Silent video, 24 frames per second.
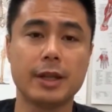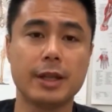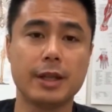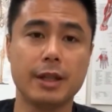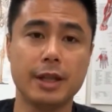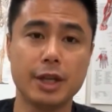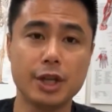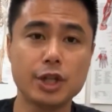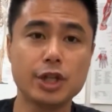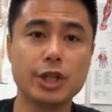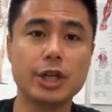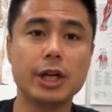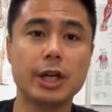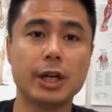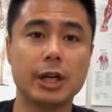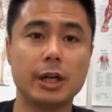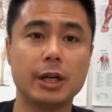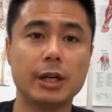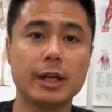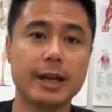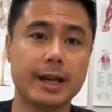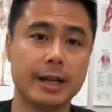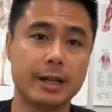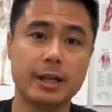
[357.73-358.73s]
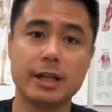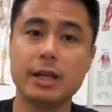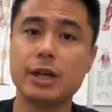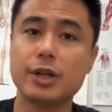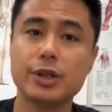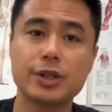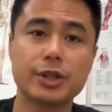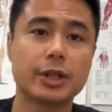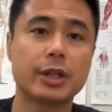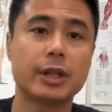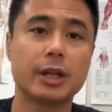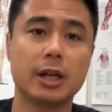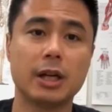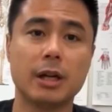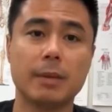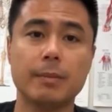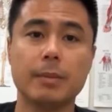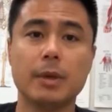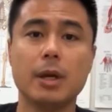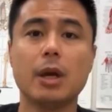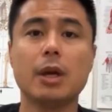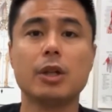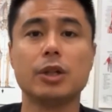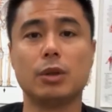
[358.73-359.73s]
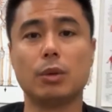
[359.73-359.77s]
this year and the years to come